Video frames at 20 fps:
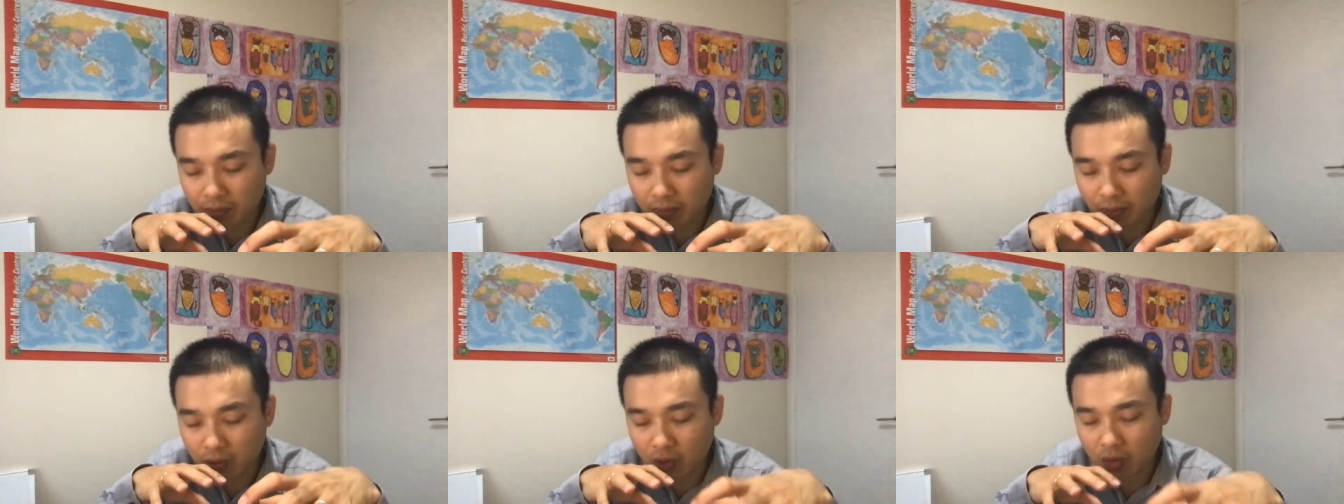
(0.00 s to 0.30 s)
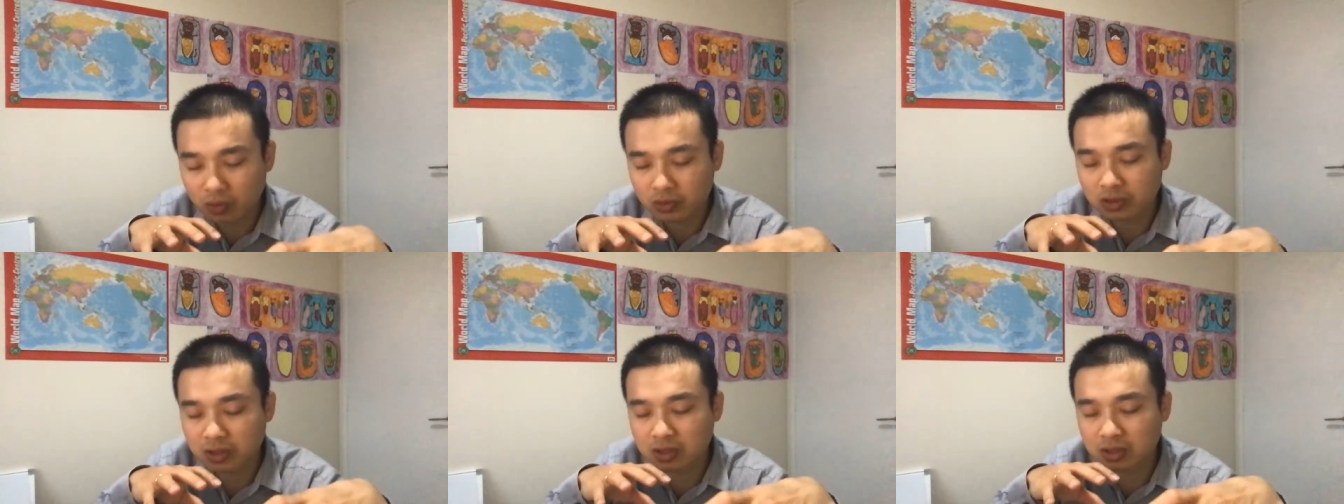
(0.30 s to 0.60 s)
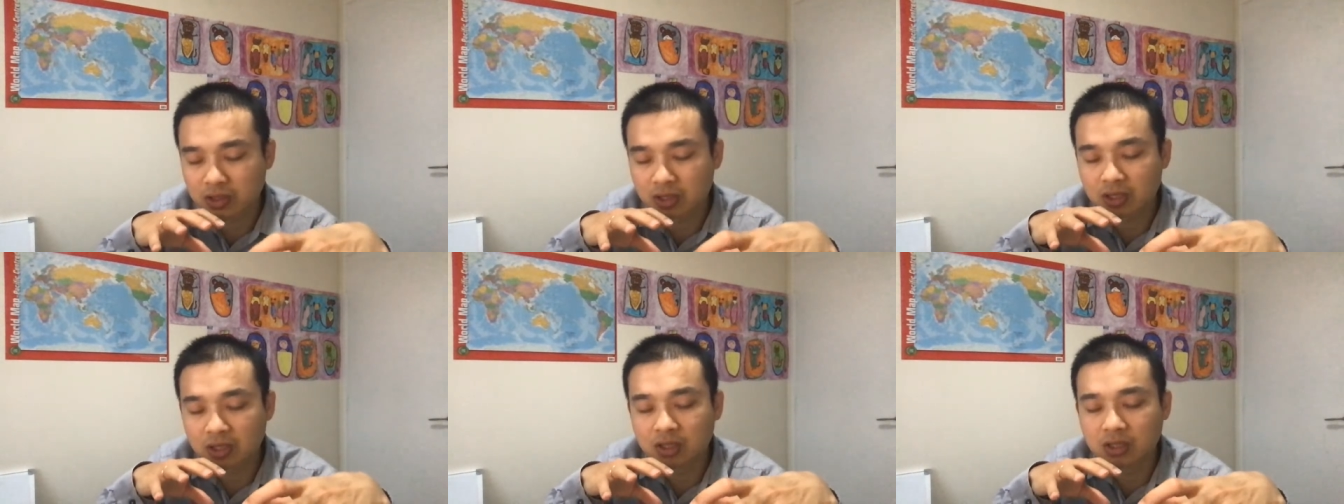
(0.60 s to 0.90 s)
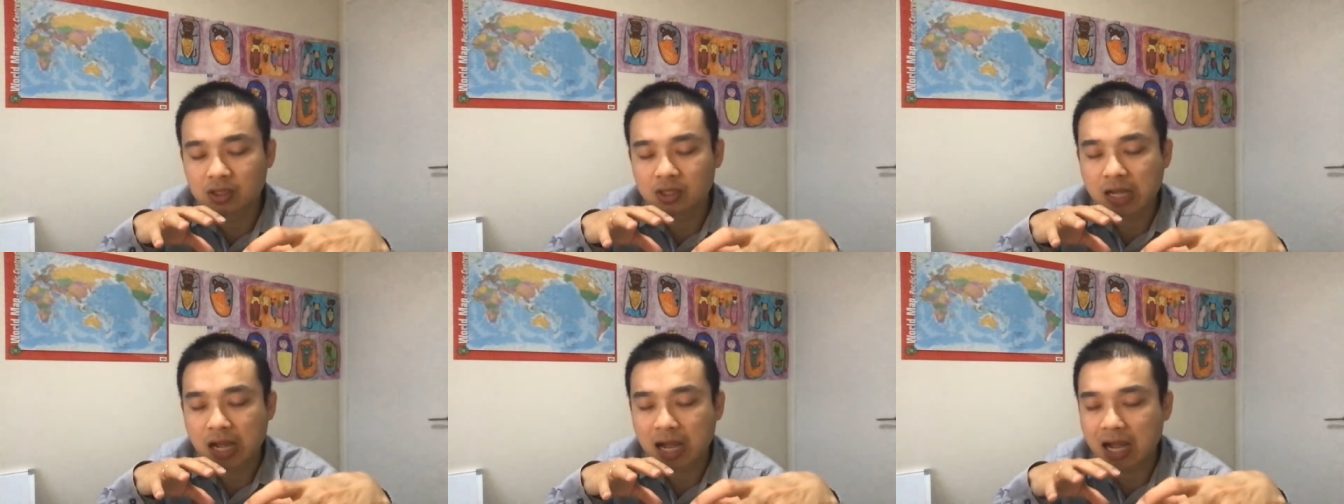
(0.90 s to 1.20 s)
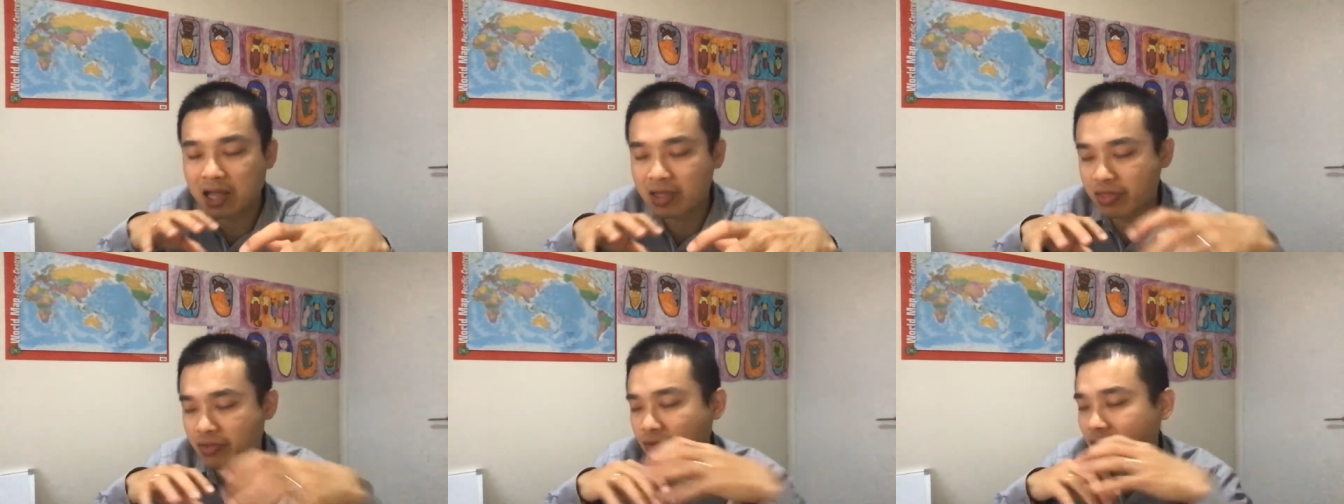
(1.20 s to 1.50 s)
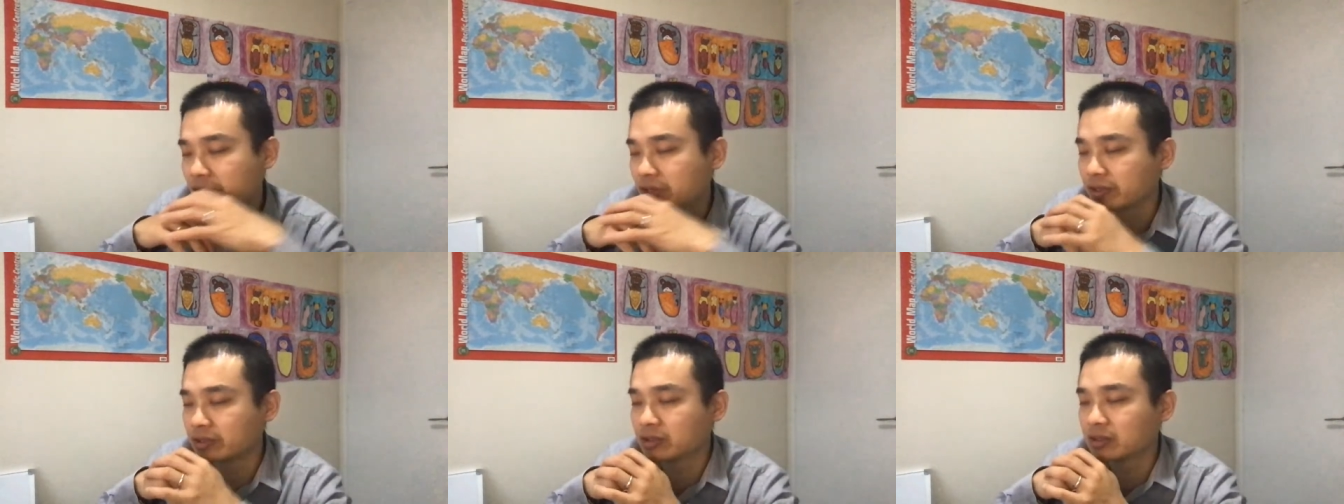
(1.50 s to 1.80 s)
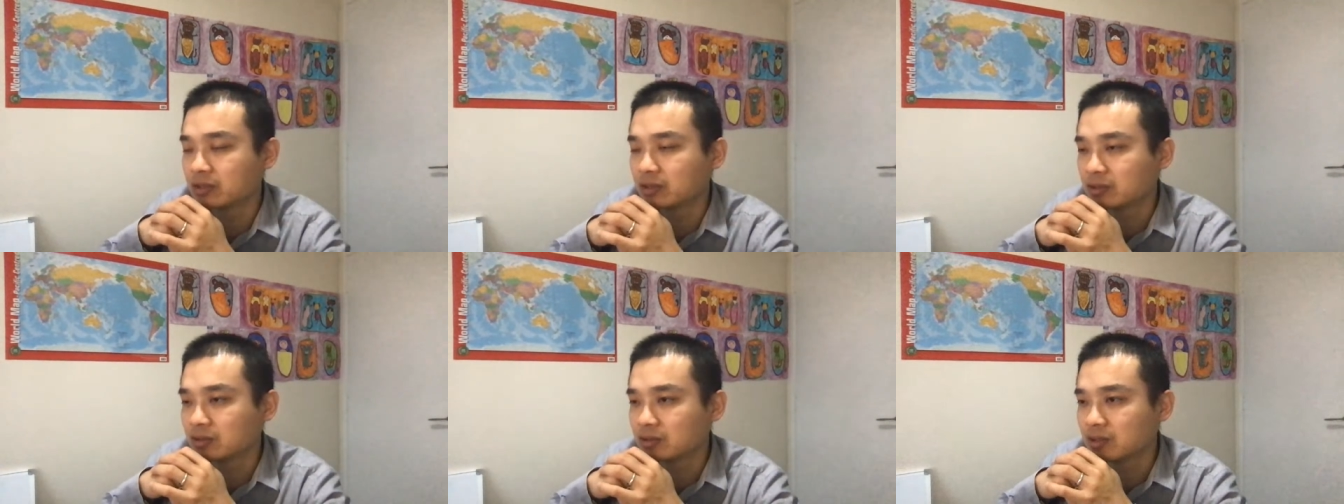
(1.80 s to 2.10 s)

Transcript: causes is arthritis,